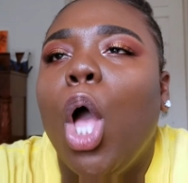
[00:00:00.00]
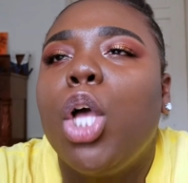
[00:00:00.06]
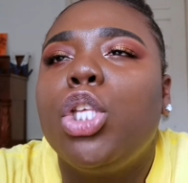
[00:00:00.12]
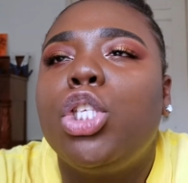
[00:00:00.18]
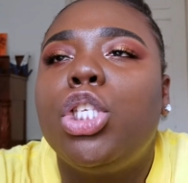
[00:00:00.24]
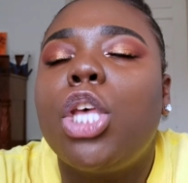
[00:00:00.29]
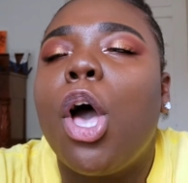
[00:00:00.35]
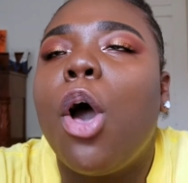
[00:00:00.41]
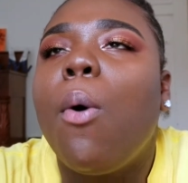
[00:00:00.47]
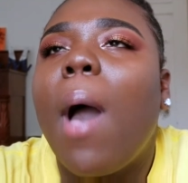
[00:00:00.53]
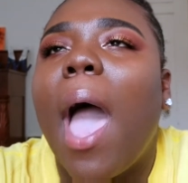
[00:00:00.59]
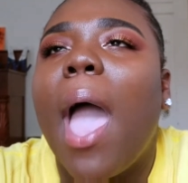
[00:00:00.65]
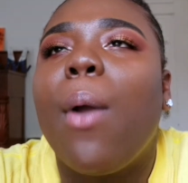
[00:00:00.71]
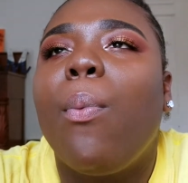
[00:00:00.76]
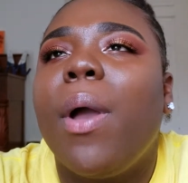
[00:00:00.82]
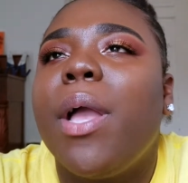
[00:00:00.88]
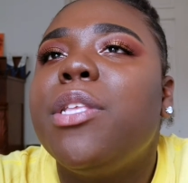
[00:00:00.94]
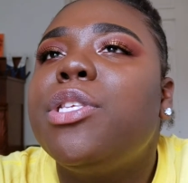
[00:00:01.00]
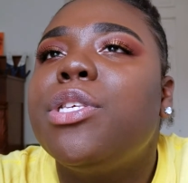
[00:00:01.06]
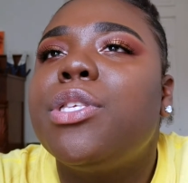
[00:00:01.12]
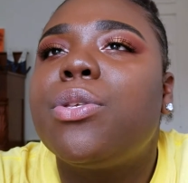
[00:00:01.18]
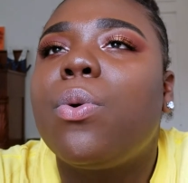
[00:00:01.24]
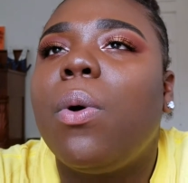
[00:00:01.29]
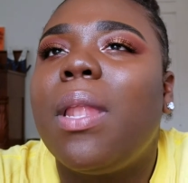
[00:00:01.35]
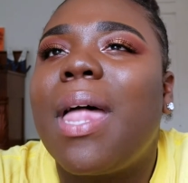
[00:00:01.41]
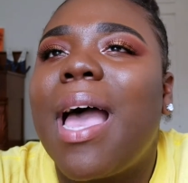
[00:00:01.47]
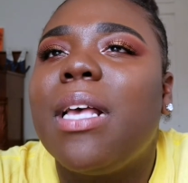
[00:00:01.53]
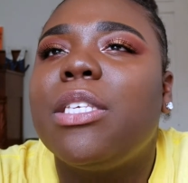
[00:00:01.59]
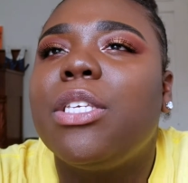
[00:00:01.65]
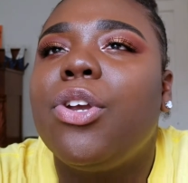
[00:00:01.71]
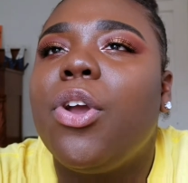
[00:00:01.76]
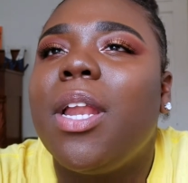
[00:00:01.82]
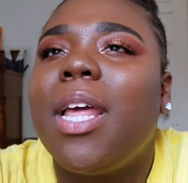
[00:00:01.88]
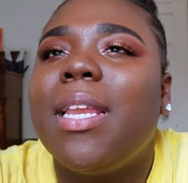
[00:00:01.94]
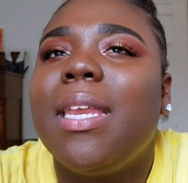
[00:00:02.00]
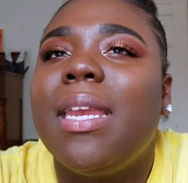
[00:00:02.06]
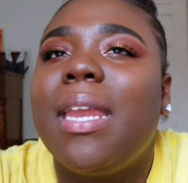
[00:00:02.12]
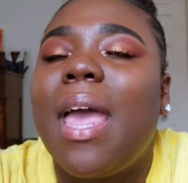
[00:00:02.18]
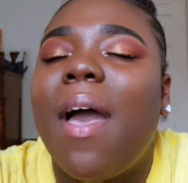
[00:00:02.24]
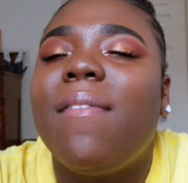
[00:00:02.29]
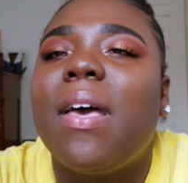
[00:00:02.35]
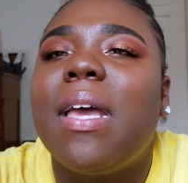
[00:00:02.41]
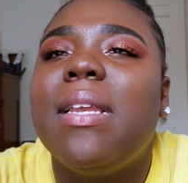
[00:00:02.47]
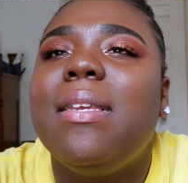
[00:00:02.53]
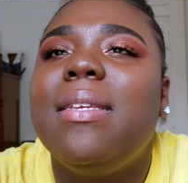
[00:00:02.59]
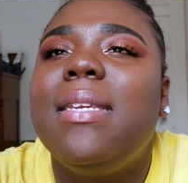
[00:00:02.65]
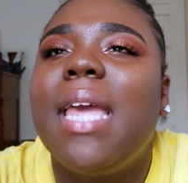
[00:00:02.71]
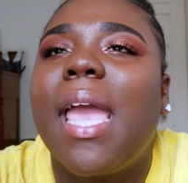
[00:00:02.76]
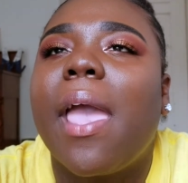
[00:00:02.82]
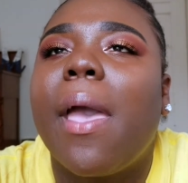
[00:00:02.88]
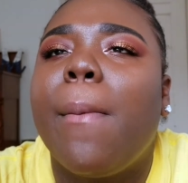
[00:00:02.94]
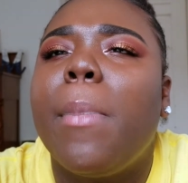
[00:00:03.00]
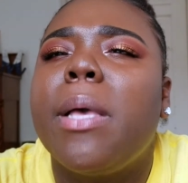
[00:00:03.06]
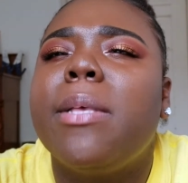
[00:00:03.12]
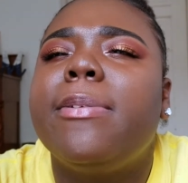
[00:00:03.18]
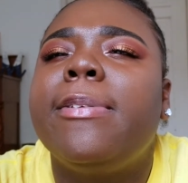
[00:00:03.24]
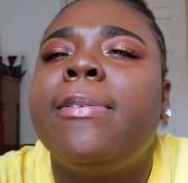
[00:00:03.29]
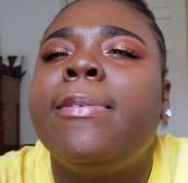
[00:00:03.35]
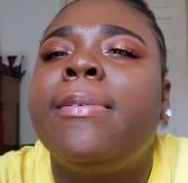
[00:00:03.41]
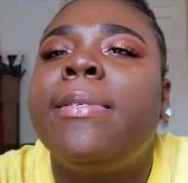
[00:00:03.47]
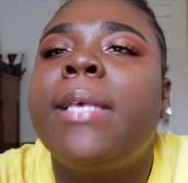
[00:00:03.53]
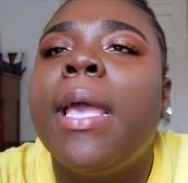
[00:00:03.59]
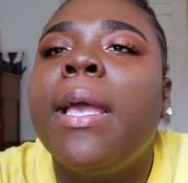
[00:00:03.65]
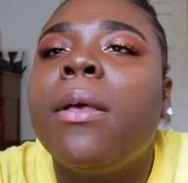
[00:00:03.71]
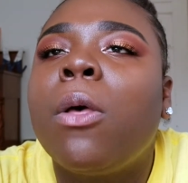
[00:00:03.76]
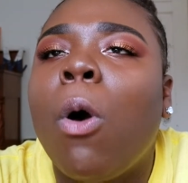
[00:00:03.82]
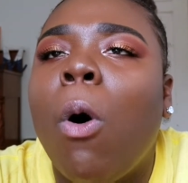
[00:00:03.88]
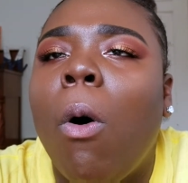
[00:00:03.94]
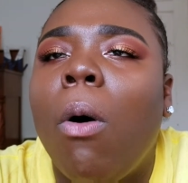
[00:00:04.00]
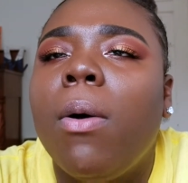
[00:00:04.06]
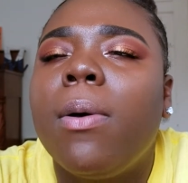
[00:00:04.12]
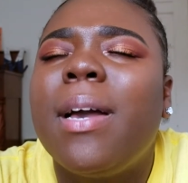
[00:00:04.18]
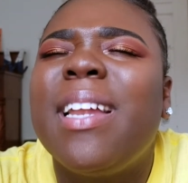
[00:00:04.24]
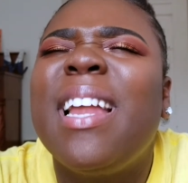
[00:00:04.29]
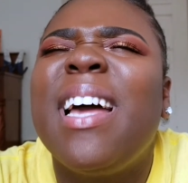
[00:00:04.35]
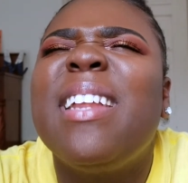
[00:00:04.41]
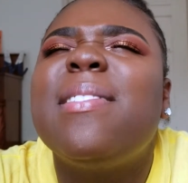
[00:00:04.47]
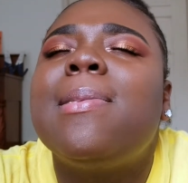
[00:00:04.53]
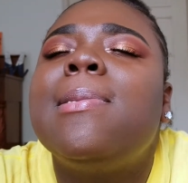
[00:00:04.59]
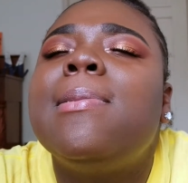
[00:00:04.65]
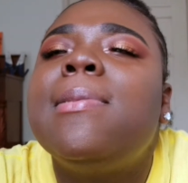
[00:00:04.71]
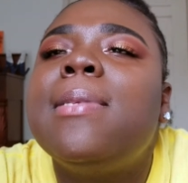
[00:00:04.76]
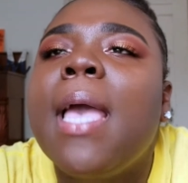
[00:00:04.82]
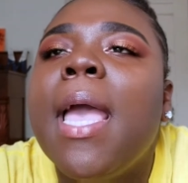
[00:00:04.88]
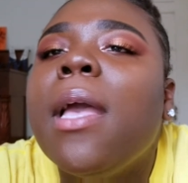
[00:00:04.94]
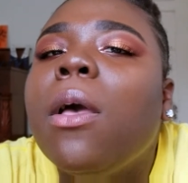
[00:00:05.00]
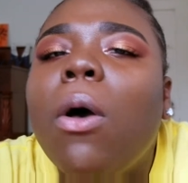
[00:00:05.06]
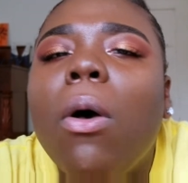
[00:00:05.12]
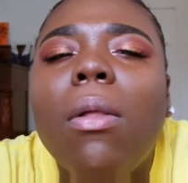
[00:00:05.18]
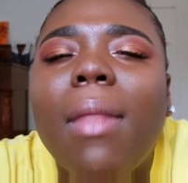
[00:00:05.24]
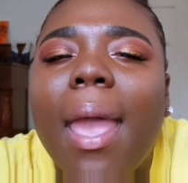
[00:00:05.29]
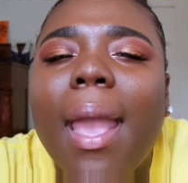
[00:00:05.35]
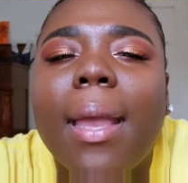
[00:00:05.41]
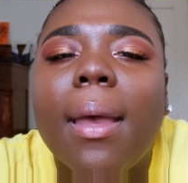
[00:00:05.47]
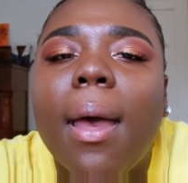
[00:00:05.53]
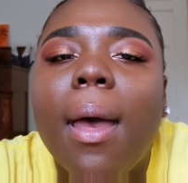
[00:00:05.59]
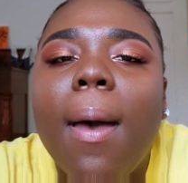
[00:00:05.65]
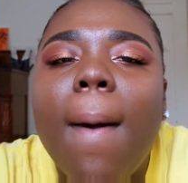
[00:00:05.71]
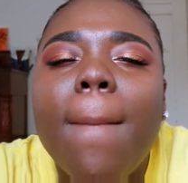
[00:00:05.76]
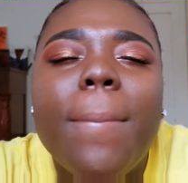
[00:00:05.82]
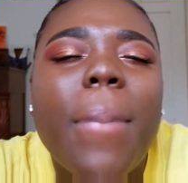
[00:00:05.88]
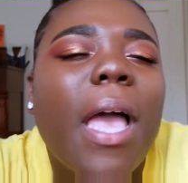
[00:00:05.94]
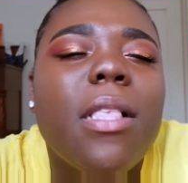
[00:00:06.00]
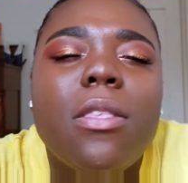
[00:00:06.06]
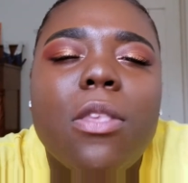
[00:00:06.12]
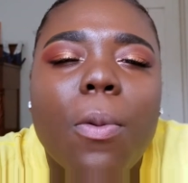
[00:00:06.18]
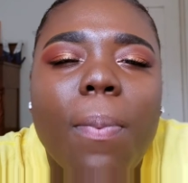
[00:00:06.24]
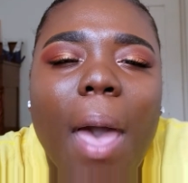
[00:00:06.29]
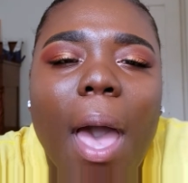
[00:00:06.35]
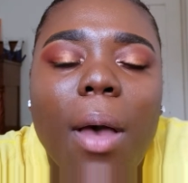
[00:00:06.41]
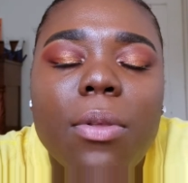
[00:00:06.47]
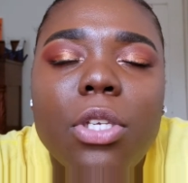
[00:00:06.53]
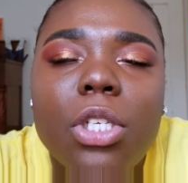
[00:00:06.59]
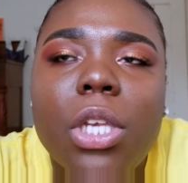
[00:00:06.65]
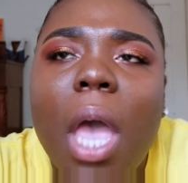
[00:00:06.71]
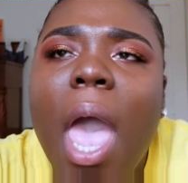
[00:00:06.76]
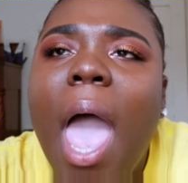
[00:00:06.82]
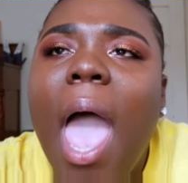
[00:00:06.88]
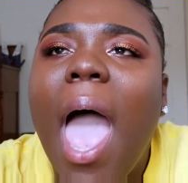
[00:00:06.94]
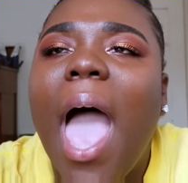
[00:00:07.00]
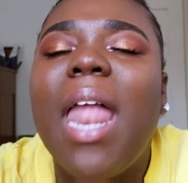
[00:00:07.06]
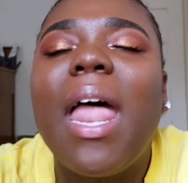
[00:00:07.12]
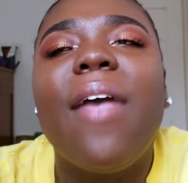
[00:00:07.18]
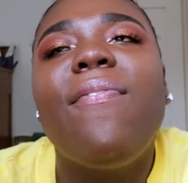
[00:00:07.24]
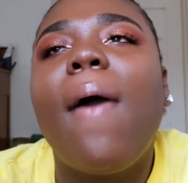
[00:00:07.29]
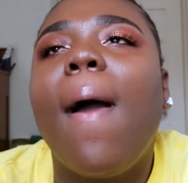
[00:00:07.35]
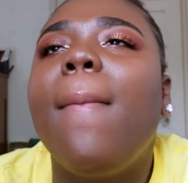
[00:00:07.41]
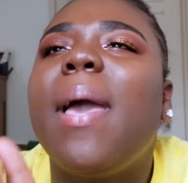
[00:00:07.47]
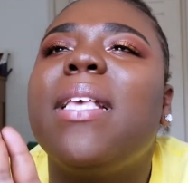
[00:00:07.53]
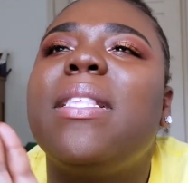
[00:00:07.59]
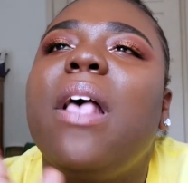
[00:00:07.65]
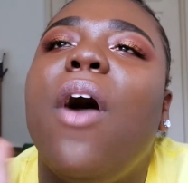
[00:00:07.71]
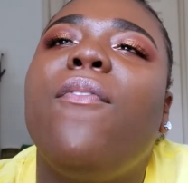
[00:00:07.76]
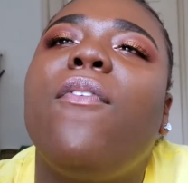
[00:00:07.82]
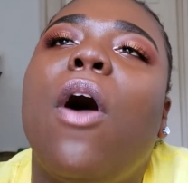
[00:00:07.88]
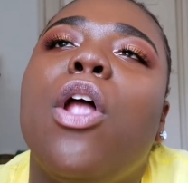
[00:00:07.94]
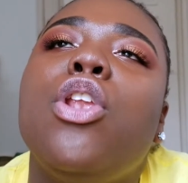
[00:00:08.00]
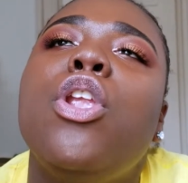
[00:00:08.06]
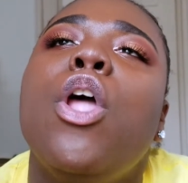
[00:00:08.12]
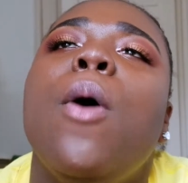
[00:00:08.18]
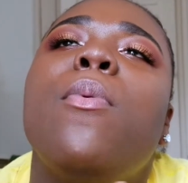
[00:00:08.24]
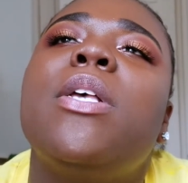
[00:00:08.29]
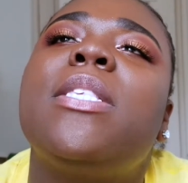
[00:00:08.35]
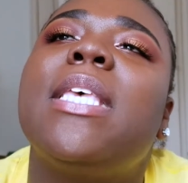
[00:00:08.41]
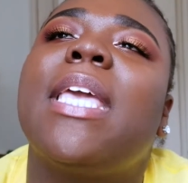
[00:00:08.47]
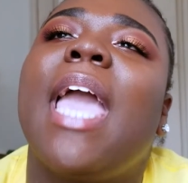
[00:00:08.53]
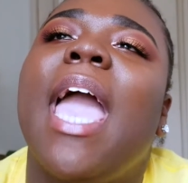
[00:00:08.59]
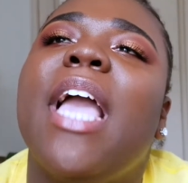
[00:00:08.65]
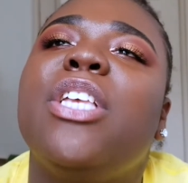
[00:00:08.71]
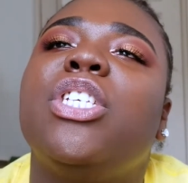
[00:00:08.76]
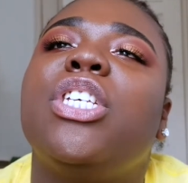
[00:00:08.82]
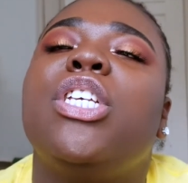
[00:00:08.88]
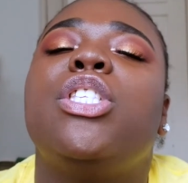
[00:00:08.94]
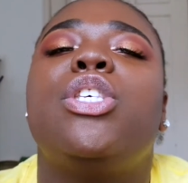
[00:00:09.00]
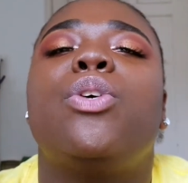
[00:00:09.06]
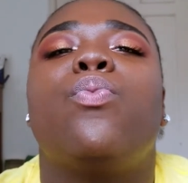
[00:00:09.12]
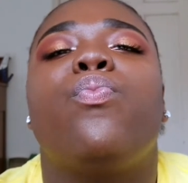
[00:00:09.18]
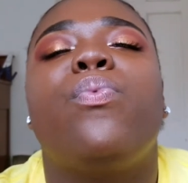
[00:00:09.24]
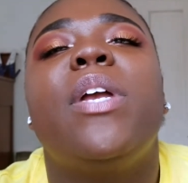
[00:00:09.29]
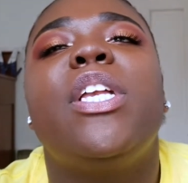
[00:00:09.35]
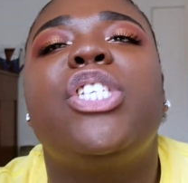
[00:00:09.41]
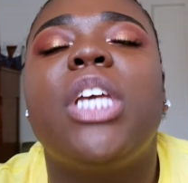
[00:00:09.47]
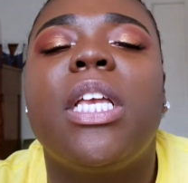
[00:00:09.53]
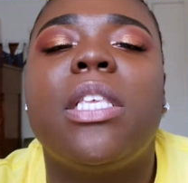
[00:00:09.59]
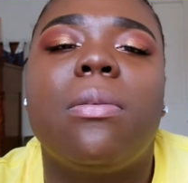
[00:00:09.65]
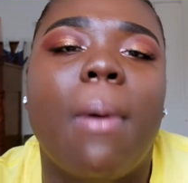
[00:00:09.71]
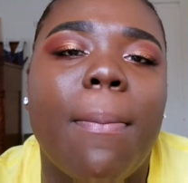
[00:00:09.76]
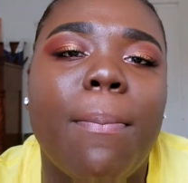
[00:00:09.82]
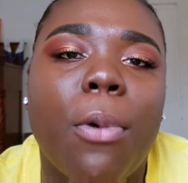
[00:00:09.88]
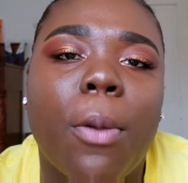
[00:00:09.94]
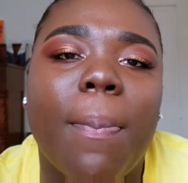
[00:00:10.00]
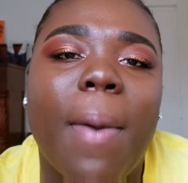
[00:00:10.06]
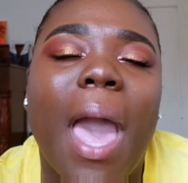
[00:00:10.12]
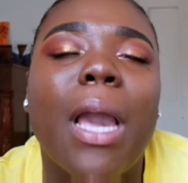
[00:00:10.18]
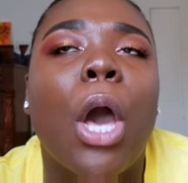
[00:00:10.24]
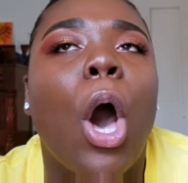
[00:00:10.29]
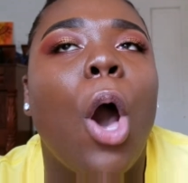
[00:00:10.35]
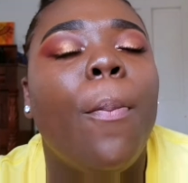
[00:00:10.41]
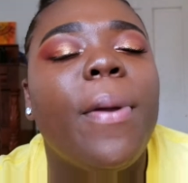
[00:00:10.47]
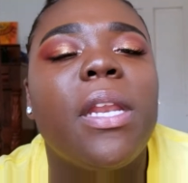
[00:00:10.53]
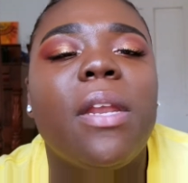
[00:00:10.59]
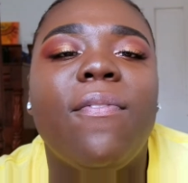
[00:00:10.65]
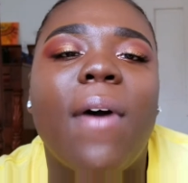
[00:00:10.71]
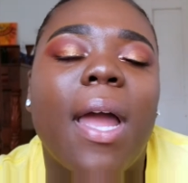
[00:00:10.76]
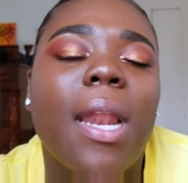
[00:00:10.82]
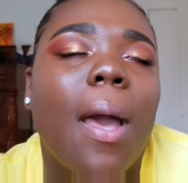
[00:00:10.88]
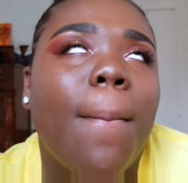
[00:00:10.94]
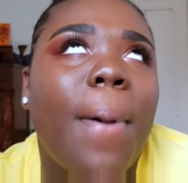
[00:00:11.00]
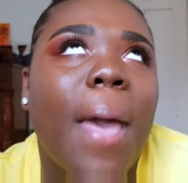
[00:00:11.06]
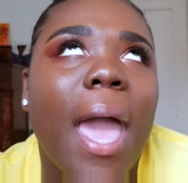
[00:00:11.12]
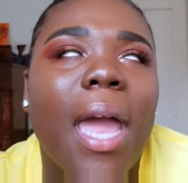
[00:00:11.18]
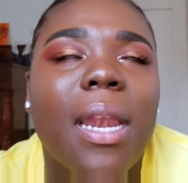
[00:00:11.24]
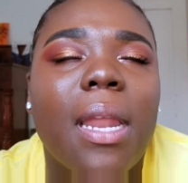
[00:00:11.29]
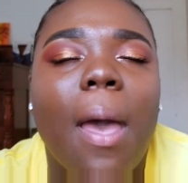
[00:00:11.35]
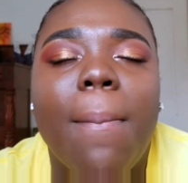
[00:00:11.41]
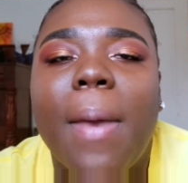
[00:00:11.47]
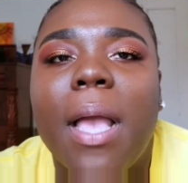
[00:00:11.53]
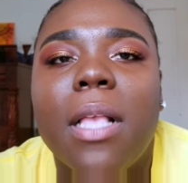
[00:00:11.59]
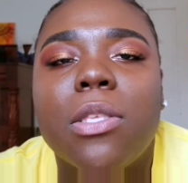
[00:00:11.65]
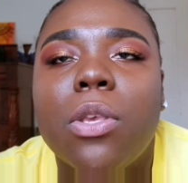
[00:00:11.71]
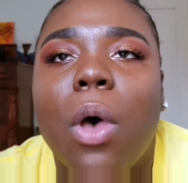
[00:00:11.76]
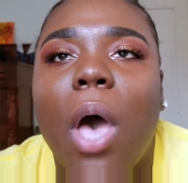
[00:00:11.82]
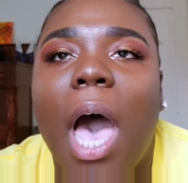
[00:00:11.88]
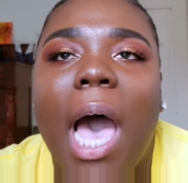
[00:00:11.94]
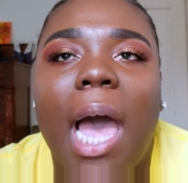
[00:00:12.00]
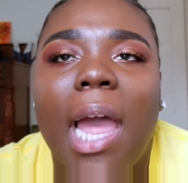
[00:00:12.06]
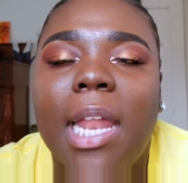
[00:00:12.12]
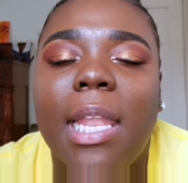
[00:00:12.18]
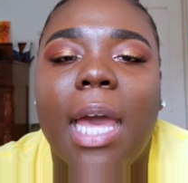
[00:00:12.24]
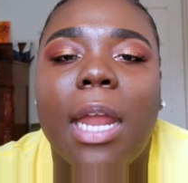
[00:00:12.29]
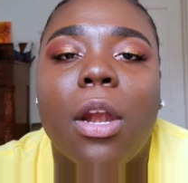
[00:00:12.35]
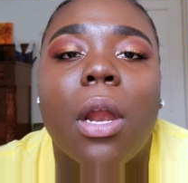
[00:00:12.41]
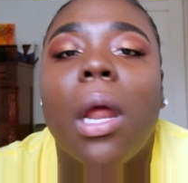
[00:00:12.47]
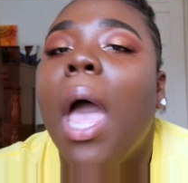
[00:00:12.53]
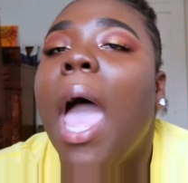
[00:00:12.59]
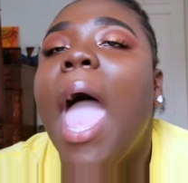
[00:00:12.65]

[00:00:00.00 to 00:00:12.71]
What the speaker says: So I went to school last year and I didn't have a damn single, not a single like pencil pouch. And I found myself on numerous occasions reaching into my book bag, hoping to find a pen, a pencil, a highlighter,